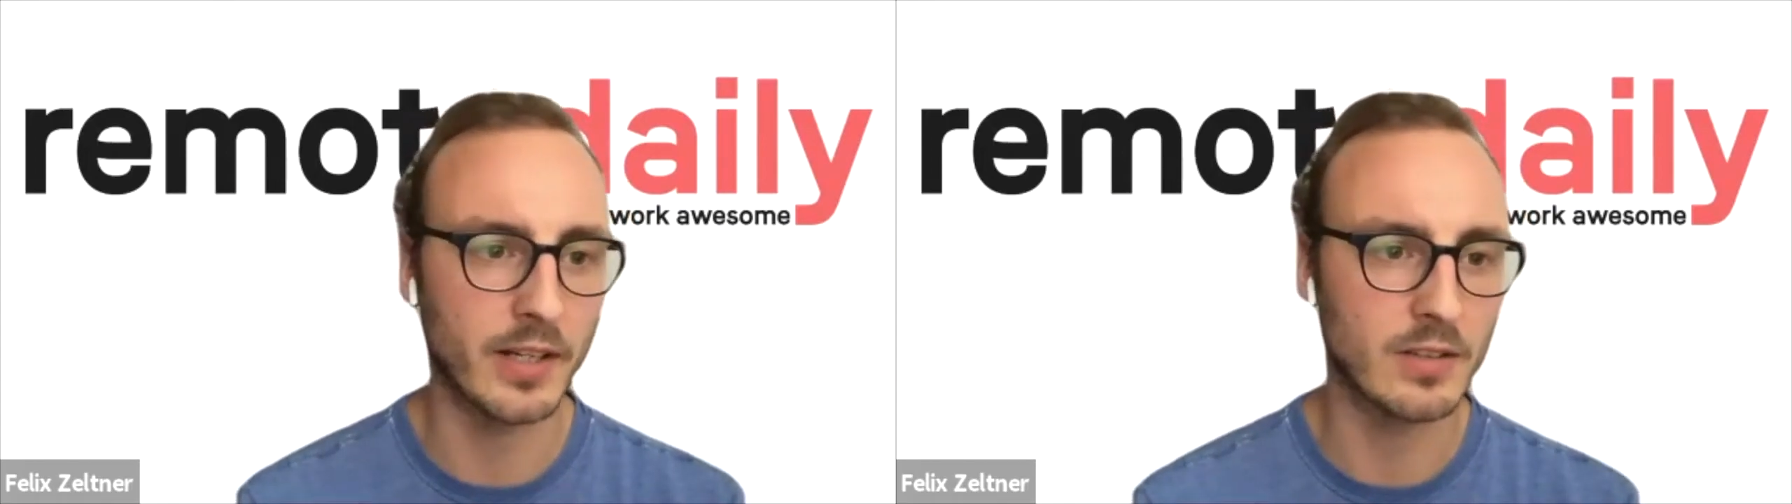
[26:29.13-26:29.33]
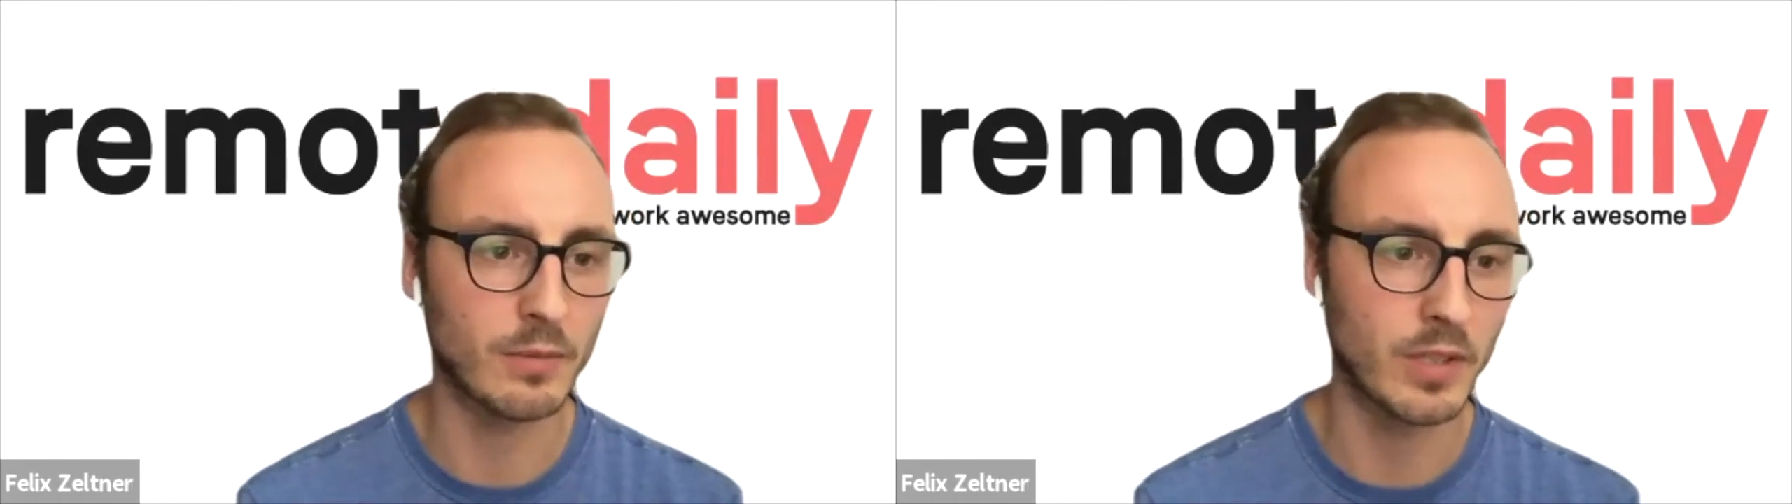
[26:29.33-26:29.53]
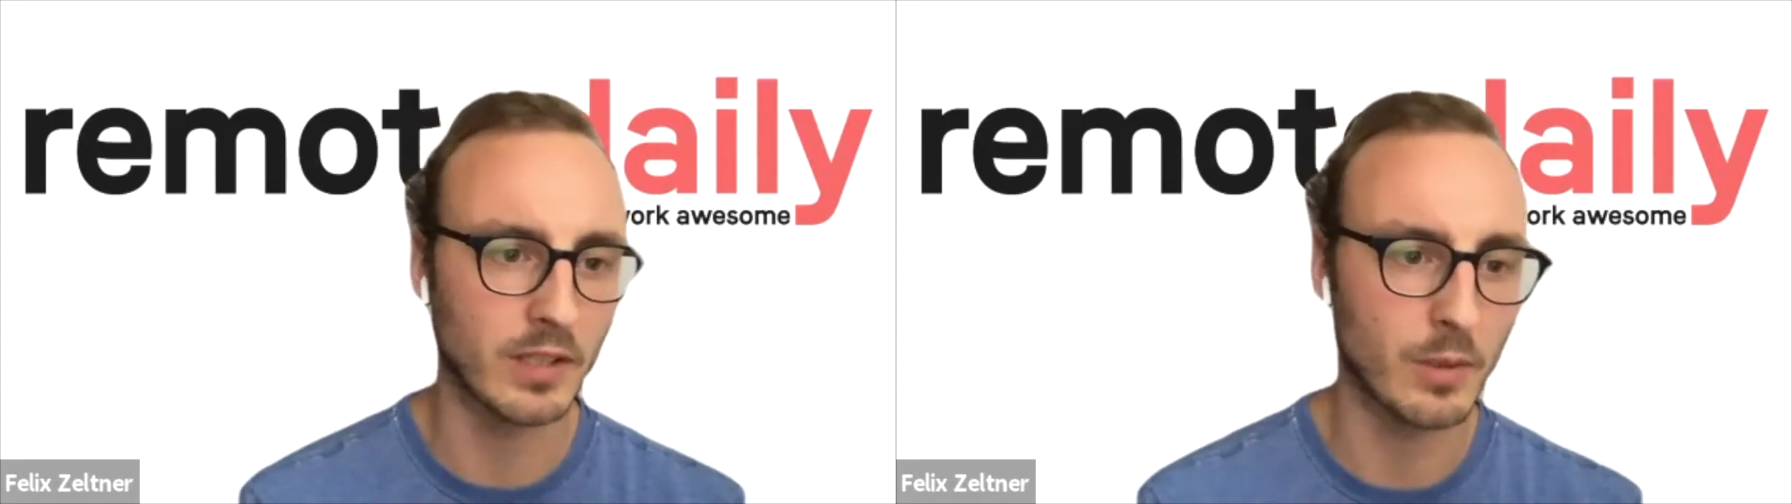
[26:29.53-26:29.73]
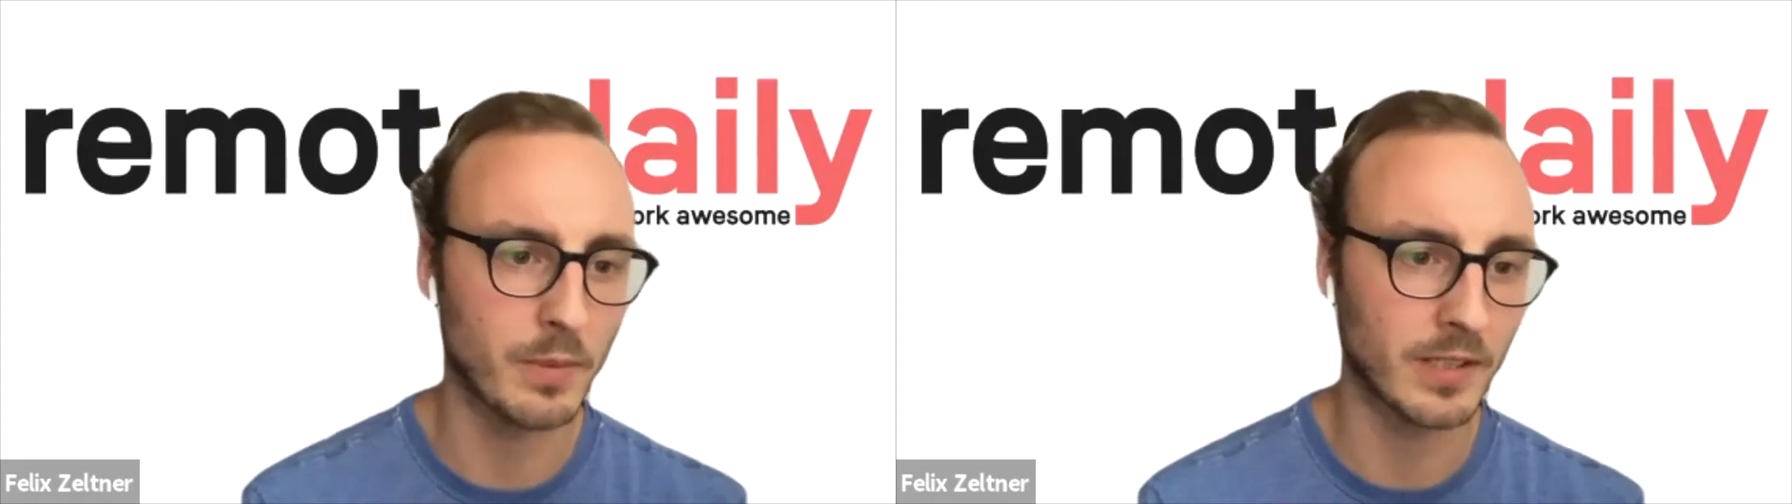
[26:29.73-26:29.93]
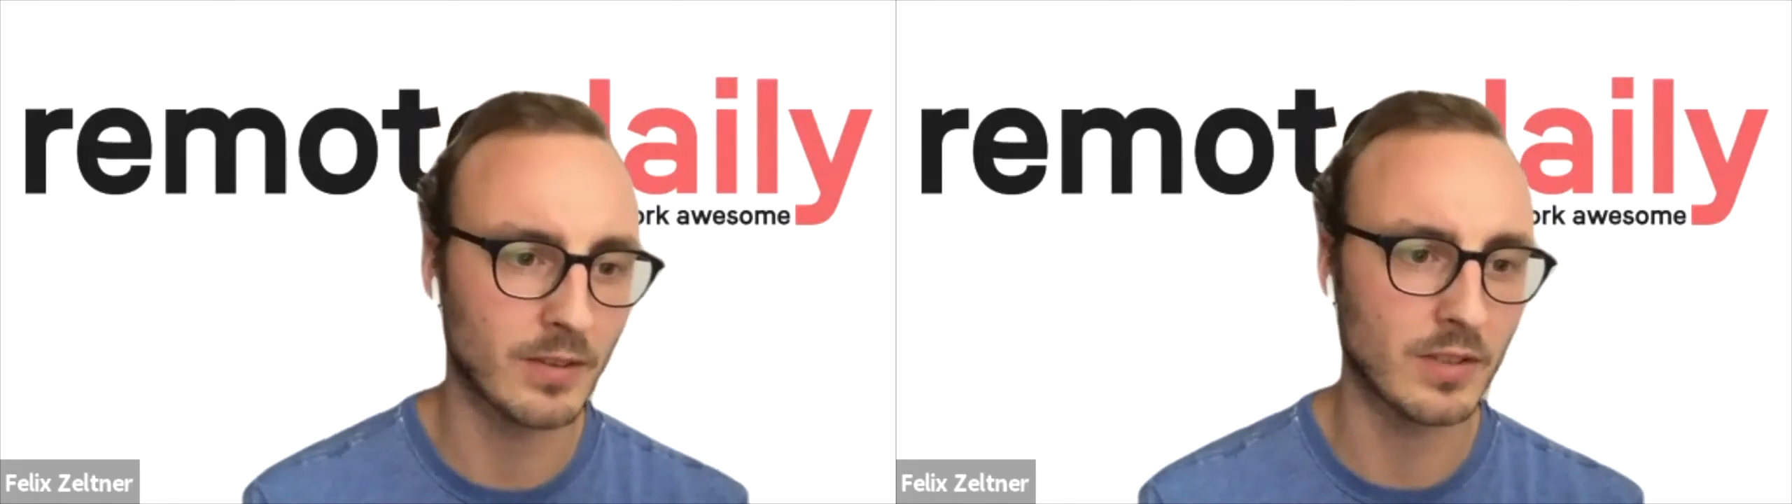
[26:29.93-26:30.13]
I just want to go back to the